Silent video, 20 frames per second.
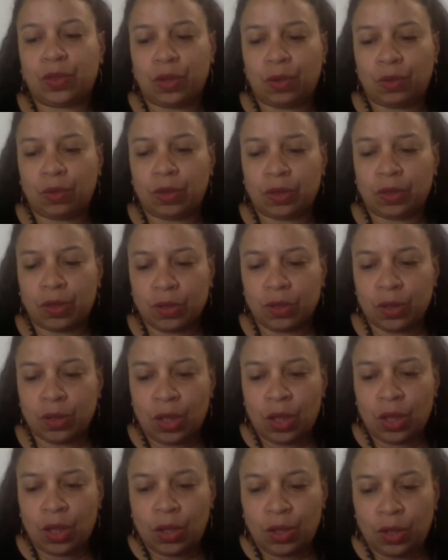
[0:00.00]
So this is
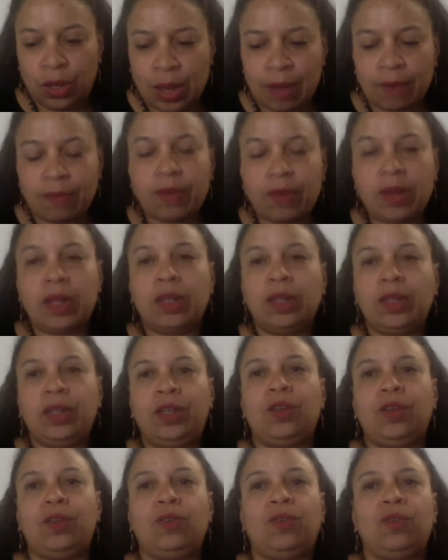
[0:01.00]

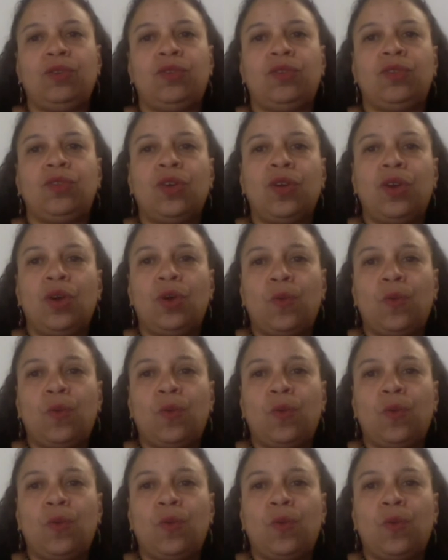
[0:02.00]
definitely used